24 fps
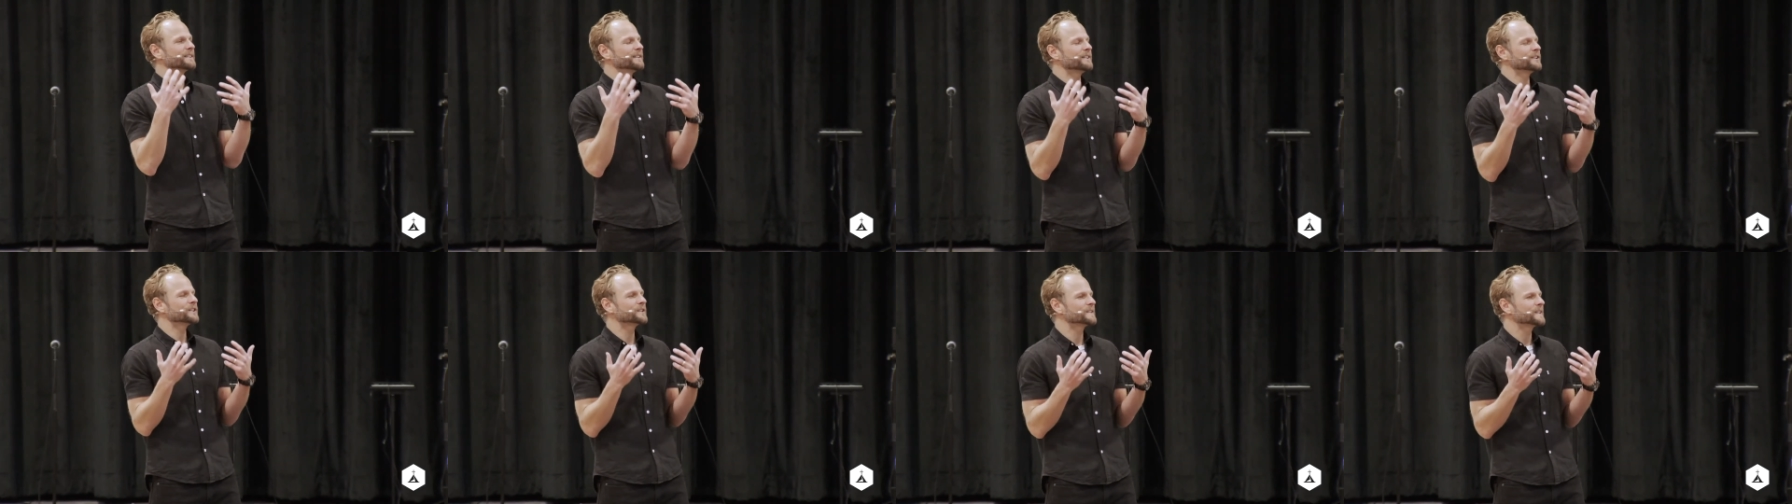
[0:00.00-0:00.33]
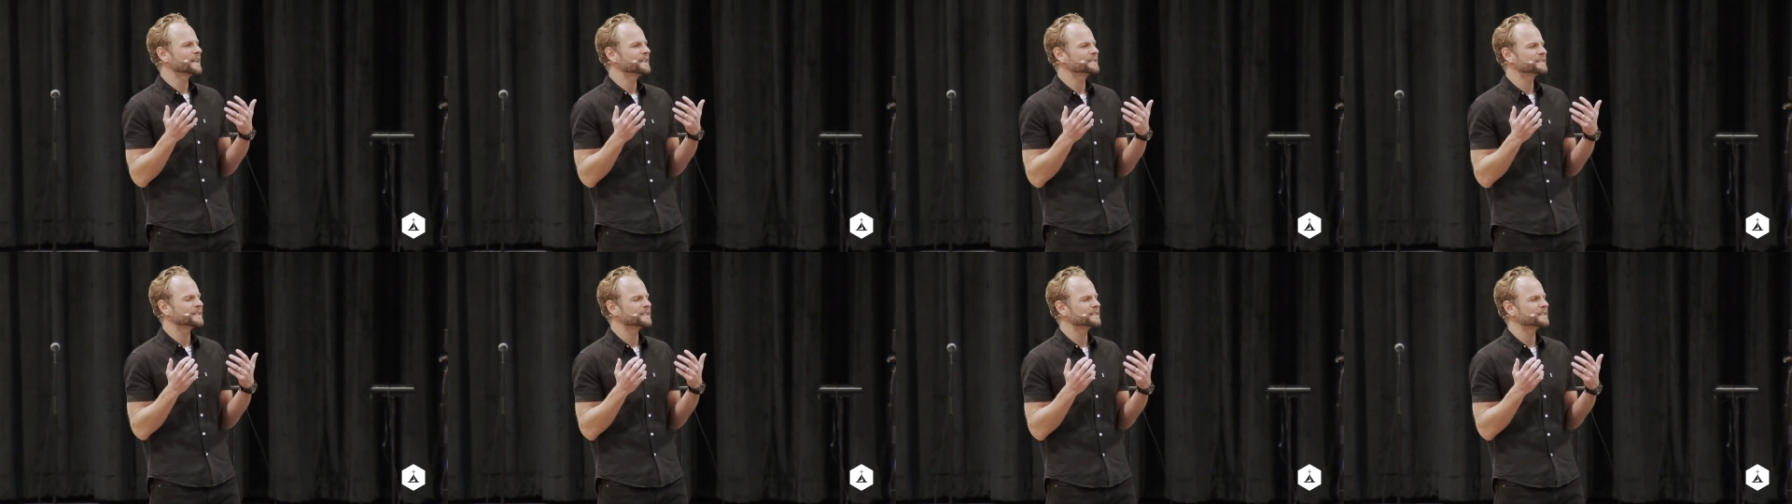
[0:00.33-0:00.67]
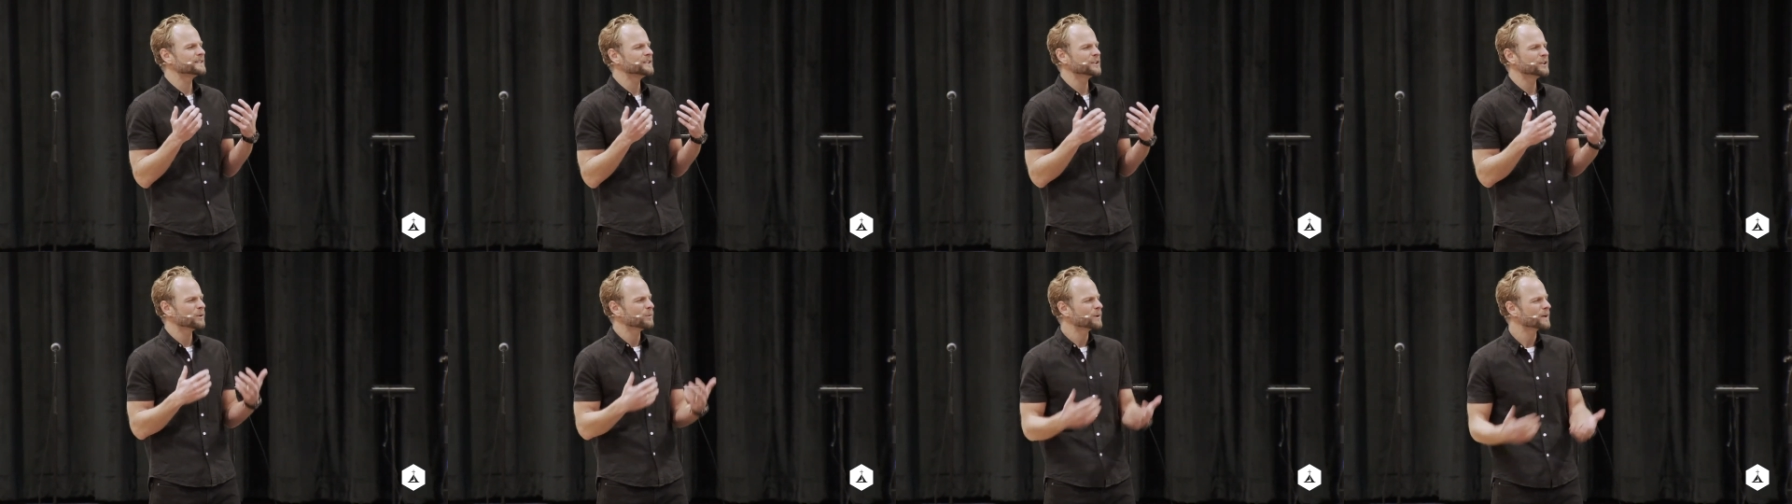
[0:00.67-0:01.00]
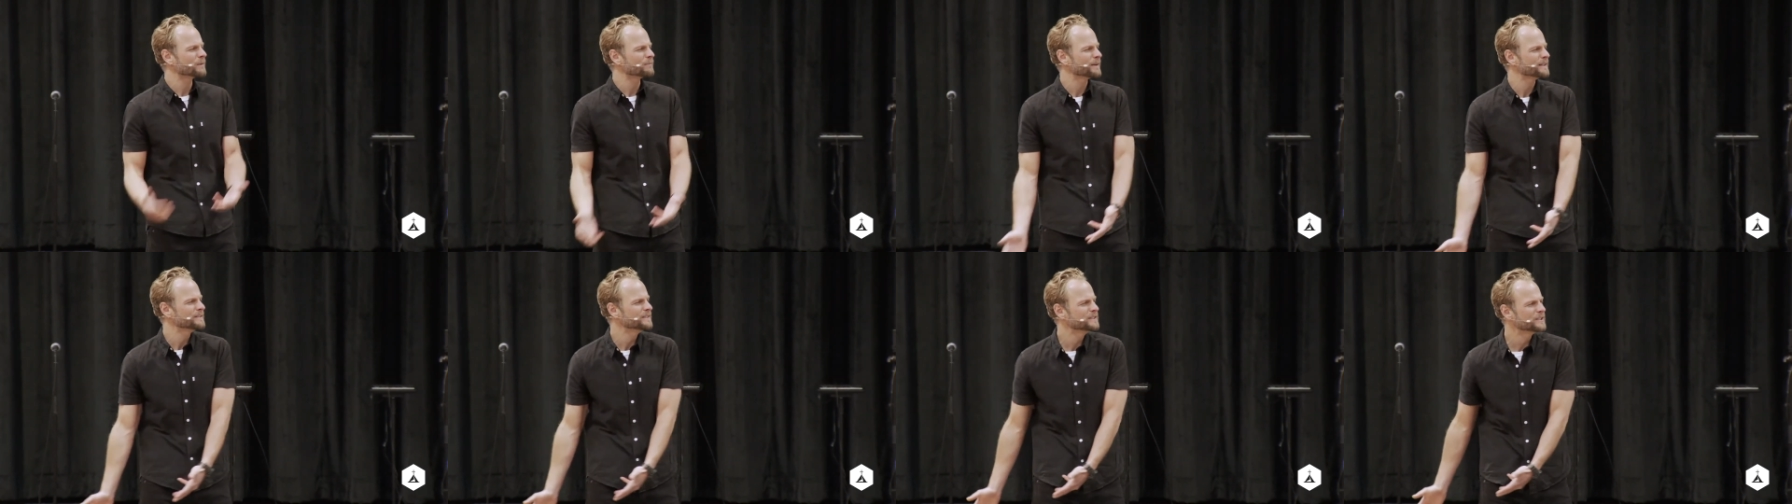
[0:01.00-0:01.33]
to your senses and you go, What
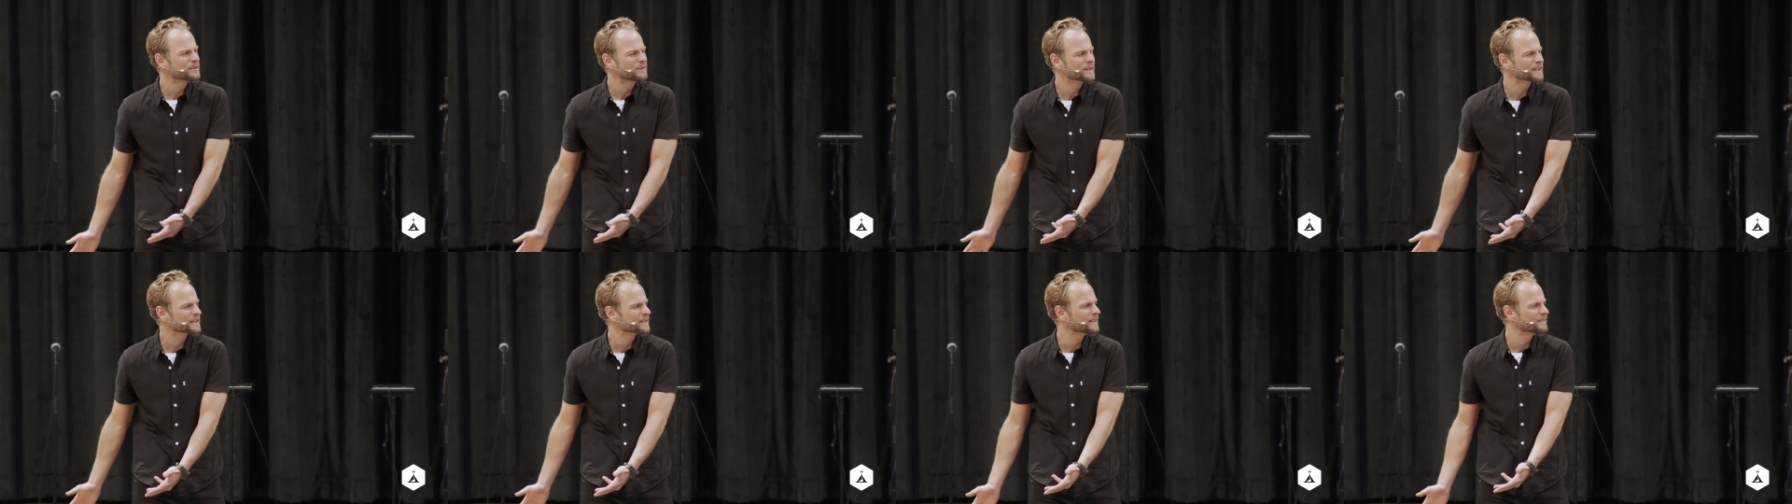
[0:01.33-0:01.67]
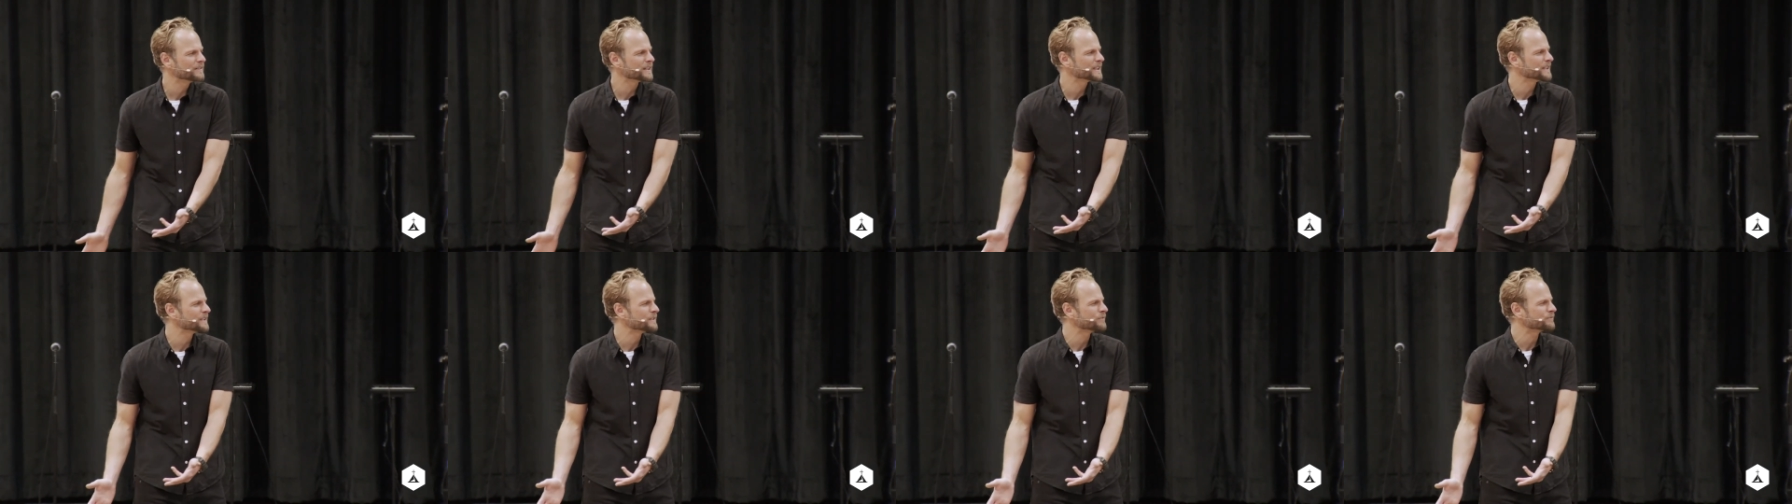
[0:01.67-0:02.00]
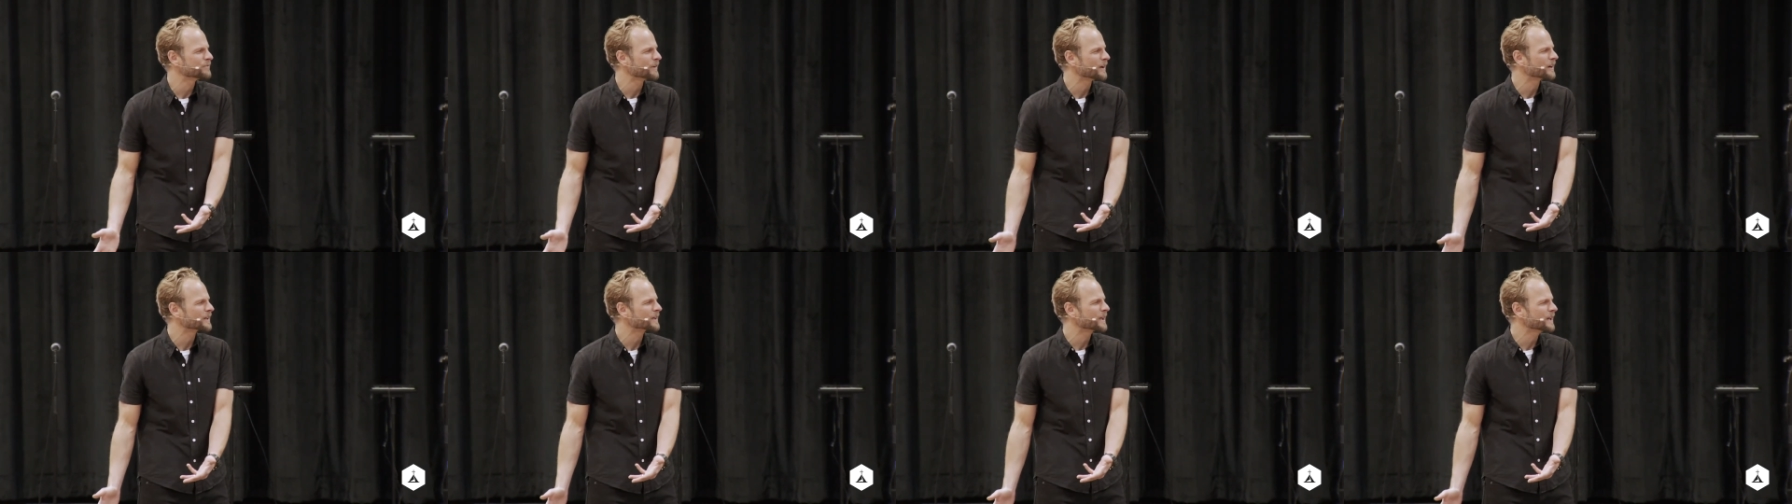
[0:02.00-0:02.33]
am I doing living in the far